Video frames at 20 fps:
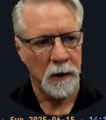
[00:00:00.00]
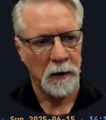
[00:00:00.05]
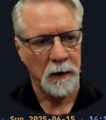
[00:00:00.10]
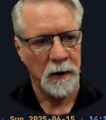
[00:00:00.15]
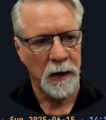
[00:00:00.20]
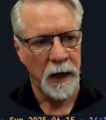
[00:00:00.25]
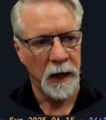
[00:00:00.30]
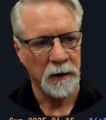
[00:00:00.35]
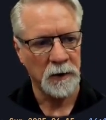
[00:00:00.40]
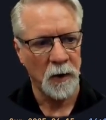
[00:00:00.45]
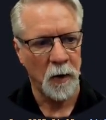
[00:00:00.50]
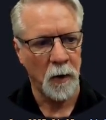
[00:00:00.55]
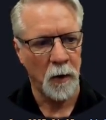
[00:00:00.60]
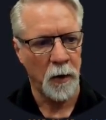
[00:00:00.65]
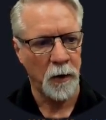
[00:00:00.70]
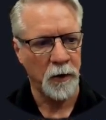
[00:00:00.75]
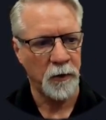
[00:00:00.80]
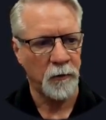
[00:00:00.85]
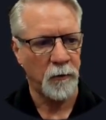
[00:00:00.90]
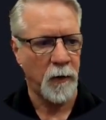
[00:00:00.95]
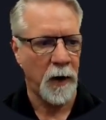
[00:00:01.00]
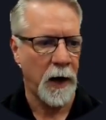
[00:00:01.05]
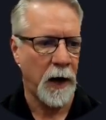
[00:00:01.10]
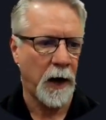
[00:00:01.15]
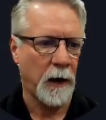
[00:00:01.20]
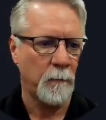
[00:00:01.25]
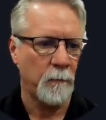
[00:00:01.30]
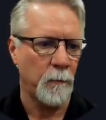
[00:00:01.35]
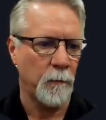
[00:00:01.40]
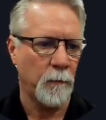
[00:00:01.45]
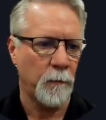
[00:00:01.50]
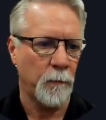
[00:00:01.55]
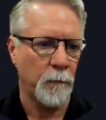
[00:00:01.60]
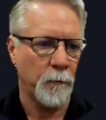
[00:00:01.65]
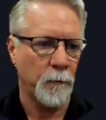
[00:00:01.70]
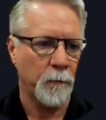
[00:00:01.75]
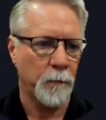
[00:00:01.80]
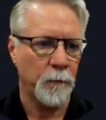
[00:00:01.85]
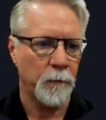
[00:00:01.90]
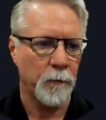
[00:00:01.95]
-r trap
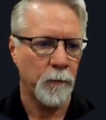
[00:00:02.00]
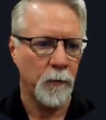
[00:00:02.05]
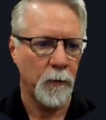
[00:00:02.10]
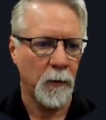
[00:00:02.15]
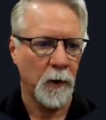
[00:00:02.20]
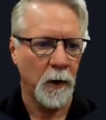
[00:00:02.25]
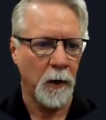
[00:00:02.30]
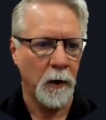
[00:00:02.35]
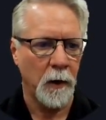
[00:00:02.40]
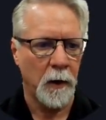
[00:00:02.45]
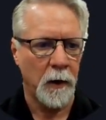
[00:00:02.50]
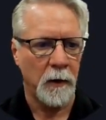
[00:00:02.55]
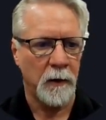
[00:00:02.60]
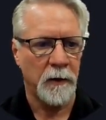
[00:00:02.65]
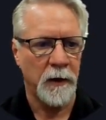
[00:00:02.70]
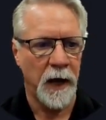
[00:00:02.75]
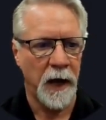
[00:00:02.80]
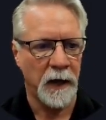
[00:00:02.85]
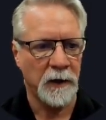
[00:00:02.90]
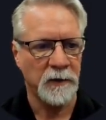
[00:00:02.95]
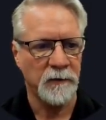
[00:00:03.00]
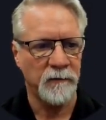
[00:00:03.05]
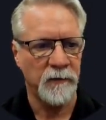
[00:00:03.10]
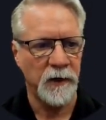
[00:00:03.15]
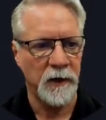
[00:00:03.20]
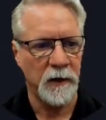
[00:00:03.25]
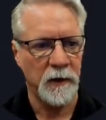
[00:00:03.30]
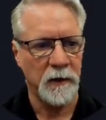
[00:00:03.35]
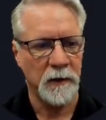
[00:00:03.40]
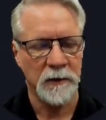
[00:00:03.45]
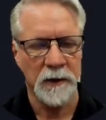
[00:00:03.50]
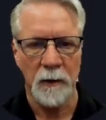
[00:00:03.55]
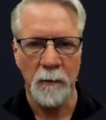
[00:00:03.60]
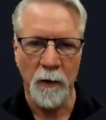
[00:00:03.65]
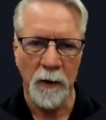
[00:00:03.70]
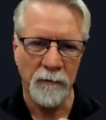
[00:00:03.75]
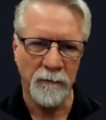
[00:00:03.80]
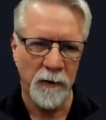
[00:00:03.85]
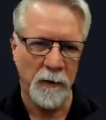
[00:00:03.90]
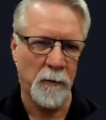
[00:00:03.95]
-v, because I
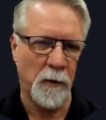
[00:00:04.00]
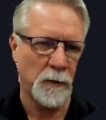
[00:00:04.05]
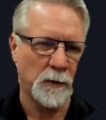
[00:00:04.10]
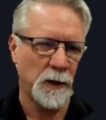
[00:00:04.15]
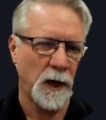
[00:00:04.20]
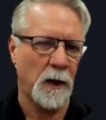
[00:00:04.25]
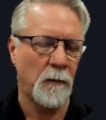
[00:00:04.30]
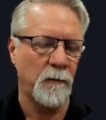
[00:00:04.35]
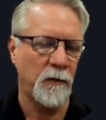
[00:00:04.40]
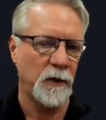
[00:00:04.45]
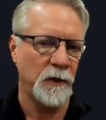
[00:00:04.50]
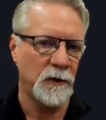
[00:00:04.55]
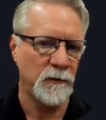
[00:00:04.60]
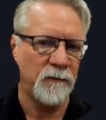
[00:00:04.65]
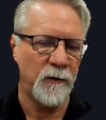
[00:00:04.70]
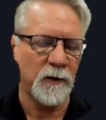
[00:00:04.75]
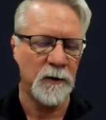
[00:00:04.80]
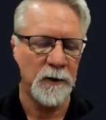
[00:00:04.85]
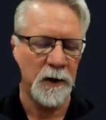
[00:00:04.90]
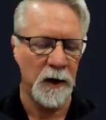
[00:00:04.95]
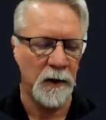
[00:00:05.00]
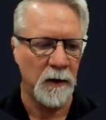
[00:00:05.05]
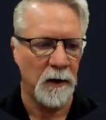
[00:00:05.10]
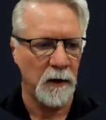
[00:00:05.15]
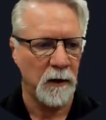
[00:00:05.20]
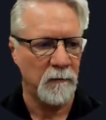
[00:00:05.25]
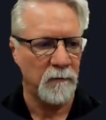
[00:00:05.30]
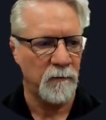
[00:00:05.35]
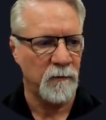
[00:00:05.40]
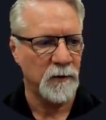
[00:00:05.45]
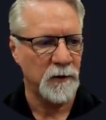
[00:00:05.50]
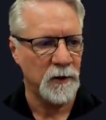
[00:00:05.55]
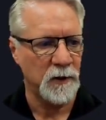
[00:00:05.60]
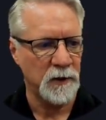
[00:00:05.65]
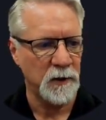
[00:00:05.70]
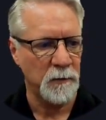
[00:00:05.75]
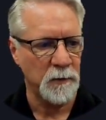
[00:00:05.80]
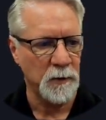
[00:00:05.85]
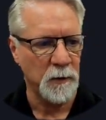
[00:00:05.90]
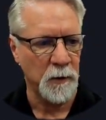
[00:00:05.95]
want verbose outputs to
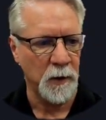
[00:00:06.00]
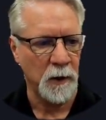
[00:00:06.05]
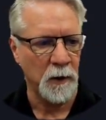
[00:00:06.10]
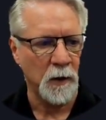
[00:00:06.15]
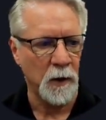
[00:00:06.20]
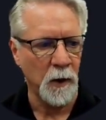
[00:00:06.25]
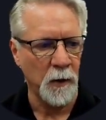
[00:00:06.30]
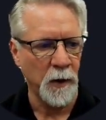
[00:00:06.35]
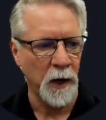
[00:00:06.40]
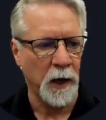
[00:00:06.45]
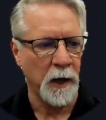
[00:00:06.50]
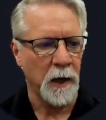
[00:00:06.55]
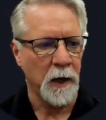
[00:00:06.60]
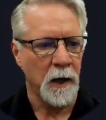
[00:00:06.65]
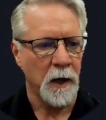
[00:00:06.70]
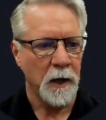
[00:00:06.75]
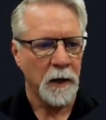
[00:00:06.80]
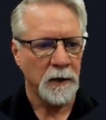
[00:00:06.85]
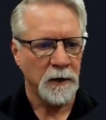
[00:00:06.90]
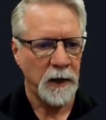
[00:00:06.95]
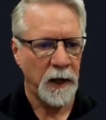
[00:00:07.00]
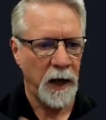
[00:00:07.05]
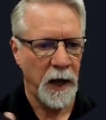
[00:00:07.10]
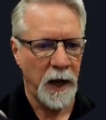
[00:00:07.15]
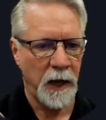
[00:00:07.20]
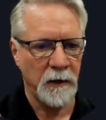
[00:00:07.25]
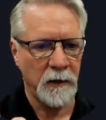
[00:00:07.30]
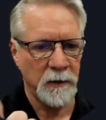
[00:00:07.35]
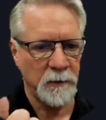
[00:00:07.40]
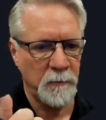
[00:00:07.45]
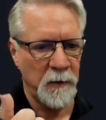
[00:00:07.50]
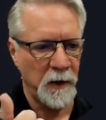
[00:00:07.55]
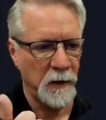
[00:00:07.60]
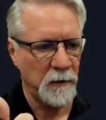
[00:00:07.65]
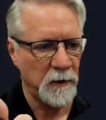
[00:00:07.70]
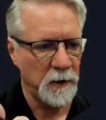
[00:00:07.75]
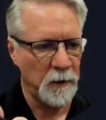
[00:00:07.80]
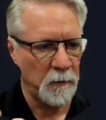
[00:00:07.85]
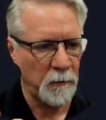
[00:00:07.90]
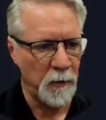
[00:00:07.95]
see what's going on. Okay, so the head has
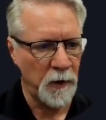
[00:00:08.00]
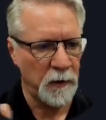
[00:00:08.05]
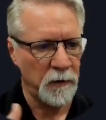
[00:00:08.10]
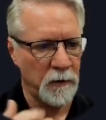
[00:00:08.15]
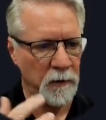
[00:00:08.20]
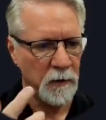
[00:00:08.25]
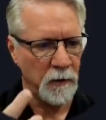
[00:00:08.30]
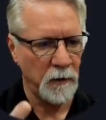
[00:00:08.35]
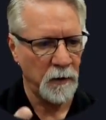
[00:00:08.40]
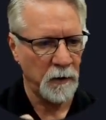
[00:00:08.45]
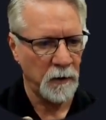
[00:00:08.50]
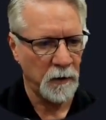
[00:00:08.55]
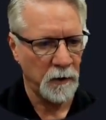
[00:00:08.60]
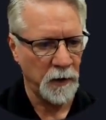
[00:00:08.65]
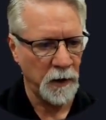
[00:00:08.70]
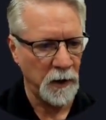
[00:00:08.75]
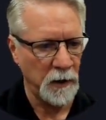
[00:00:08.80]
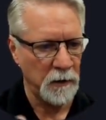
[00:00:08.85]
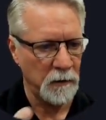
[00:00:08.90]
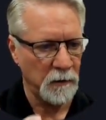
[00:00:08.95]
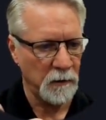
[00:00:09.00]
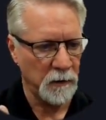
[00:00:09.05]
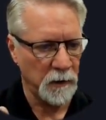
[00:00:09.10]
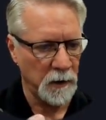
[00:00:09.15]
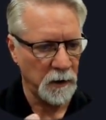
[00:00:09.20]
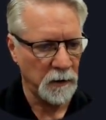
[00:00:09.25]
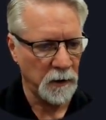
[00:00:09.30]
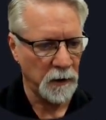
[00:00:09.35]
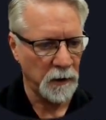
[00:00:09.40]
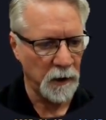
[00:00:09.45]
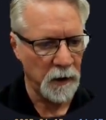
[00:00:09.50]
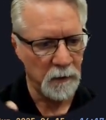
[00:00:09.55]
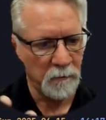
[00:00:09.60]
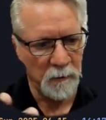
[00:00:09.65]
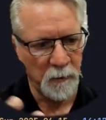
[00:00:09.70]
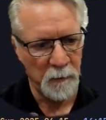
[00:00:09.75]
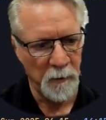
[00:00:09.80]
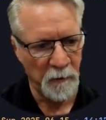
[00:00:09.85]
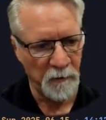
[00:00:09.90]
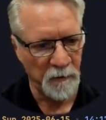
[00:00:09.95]
been dealt with, cleaned, clean,
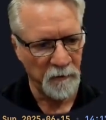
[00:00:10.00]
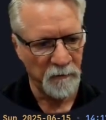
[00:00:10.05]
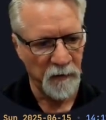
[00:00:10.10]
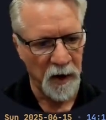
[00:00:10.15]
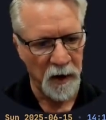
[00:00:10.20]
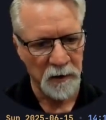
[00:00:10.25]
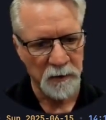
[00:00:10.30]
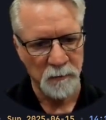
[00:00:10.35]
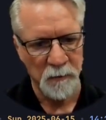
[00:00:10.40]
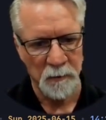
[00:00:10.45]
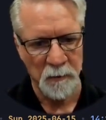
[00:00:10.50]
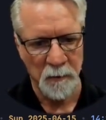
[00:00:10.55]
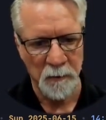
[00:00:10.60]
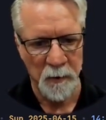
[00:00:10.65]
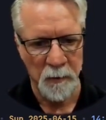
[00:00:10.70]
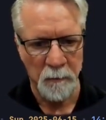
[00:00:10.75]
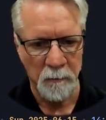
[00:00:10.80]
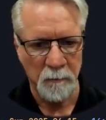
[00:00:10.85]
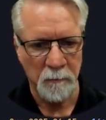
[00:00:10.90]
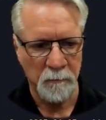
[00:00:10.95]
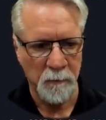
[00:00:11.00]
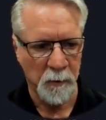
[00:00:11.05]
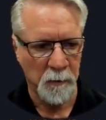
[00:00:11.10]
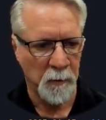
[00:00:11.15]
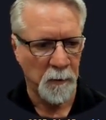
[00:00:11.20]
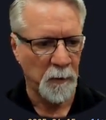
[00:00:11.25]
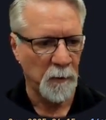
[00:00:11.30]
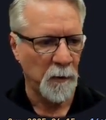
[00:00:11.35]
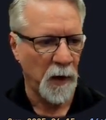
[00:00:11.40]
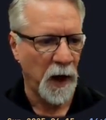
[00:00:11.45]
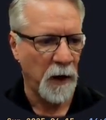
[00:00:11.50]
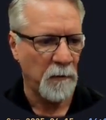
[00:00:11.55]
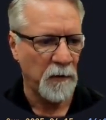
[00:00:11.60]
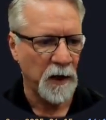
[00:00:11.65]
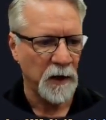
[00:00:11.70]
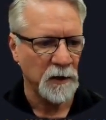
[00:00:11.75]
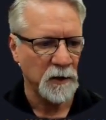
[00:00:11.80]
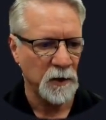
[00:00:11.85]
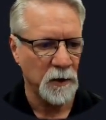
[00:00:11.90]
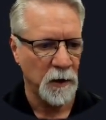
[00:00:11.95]
removing files, boom, boom, boom, boom, boom, boom.
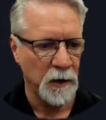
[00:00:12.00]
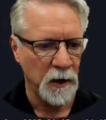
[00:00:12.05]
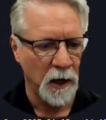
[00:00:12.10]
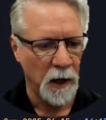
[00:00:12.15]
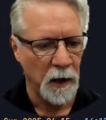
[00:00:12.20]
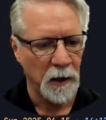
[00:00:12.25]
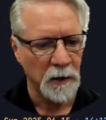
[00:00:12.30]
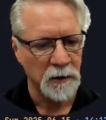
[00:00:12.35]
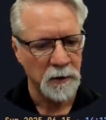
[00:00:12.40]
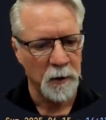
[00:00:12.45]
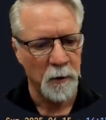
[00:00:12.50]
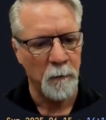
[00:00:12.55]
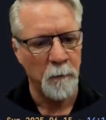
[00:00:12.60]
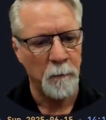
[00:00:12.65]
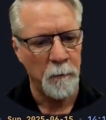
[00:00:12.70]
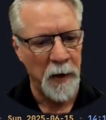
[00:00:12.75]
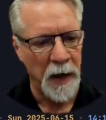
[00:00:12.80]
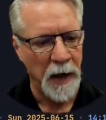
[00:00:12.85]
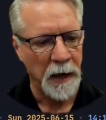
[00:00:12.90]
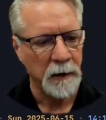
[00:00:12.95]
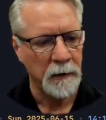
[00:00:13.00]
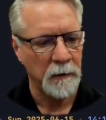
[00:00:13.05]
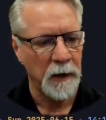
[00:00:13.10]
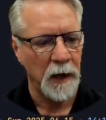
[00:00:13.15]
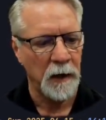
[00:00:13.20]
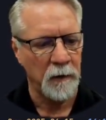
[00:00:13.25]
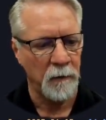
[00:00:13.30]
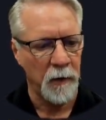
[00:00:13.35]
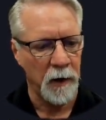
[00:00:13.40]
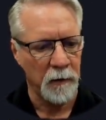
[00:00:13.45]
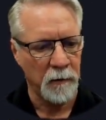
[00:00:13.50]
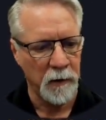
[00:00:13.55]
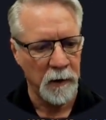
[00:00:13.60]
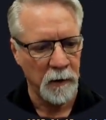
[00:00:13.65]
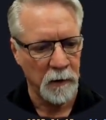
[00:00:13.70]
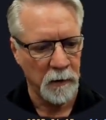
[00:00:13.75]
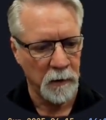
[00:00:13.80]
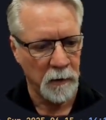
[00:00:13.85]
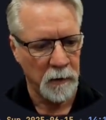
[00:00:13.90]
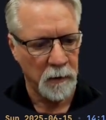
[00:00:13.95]
Everything's good. Now let's go back to that
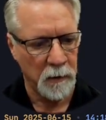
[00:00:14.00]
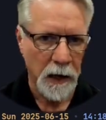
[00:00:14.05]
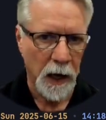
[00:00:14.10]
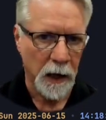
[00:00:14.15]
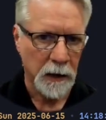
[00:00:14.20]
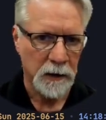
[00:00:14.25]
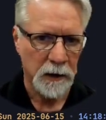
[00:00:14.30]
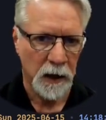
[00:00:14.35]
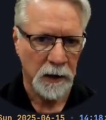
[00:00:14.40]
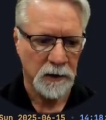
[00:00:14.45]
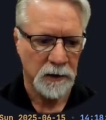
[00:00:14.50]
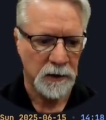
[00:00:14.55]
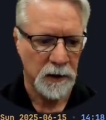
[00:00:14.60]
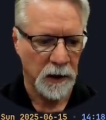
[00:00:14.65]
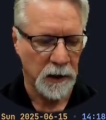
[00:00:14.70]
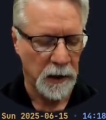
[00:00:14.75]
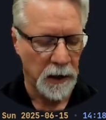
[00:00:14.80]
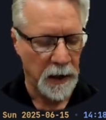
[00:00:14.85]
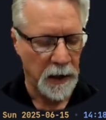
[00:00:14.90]
directory. Not touch the